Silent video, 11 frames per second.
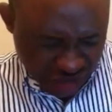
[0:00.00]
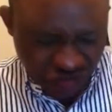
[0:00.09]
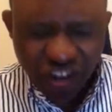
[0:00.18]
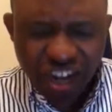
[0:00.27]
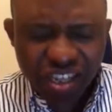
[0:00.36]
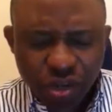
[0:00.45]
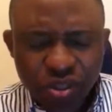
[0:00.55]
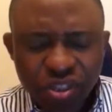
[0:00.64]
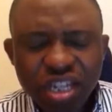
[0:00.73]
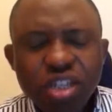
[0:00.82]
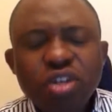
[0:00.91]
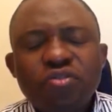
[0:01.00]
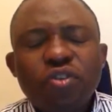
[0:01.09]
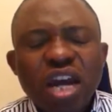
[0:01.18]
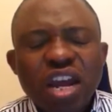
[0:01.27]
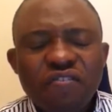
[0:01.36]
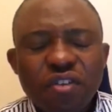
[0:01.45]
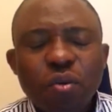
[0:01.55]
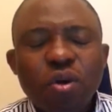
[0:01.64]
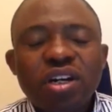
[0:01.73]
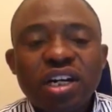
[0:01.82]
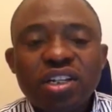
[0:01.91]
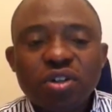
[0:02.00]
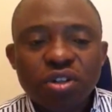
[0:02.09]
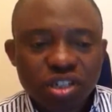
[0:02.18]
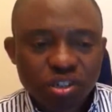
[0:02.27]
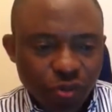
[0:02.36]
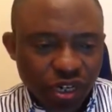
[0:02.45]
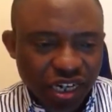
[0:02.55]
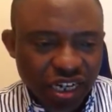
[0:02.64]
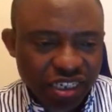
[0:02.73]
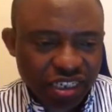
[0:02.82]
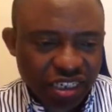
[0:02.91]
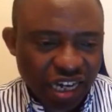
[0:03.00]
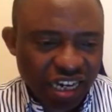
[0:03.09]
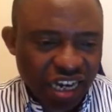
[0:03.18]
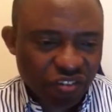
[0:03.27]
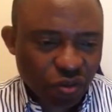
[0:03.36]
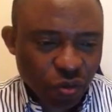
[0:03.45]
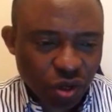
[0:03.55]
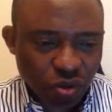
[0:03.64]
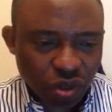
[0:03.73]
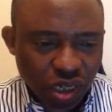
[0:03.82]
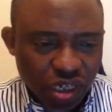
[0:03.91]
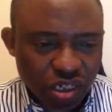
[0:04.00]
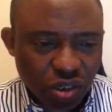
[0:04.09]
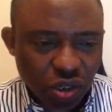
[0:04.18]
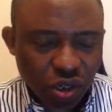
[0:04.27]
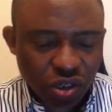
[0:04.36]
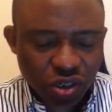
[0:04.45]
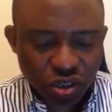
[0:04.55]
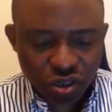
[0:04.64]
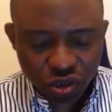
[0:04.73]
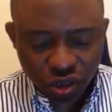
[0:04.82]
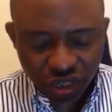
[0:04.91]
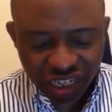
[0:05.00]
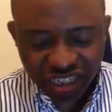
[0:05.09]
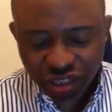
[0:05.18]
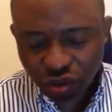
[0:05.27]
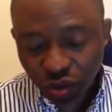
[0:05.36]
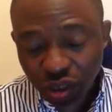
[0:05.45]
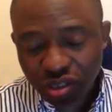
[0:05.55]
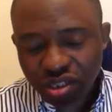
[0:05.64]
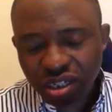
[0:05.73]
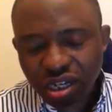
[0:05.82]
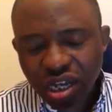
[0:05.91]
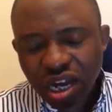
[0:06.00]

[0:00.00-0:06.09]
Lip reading: Father, we thank you for everyone that is on this prayer line and everyone that is locked on, connected to us.